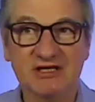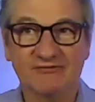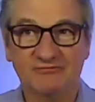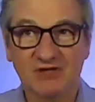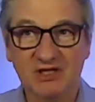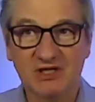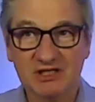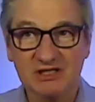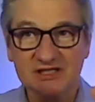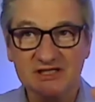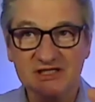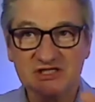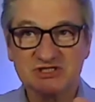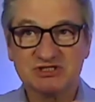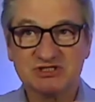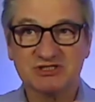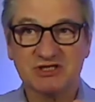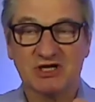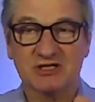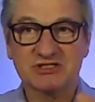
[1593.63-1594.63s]
if the
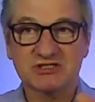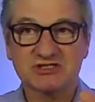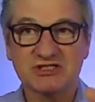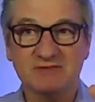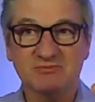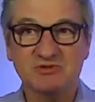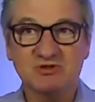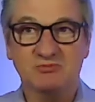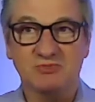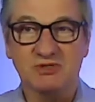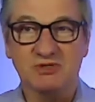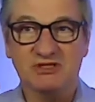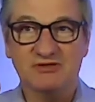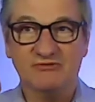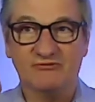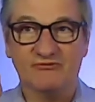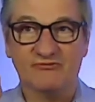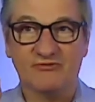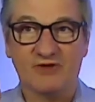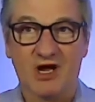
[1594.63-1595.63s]
cliques seem to be
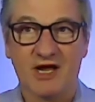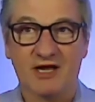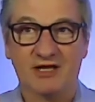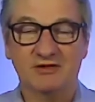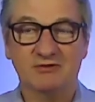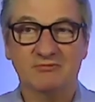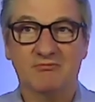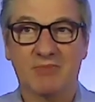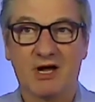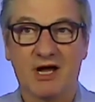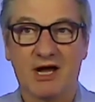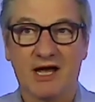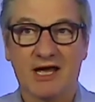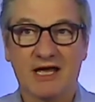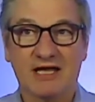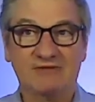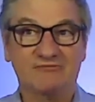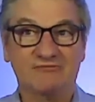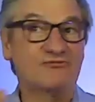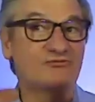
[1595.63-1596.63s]
defined
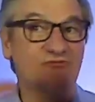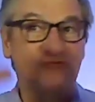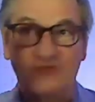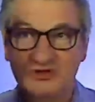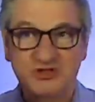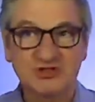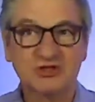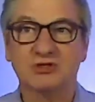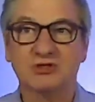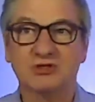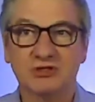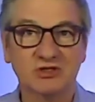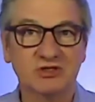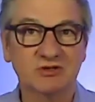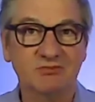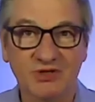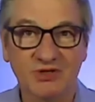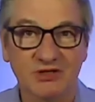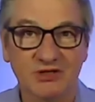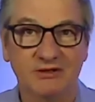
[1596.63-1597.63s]
by physical
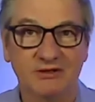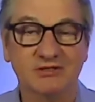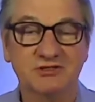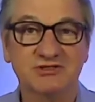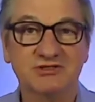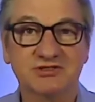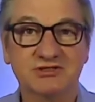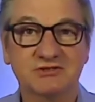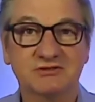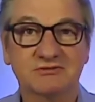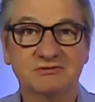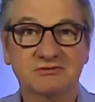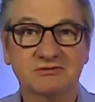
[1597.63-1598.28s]
appearance.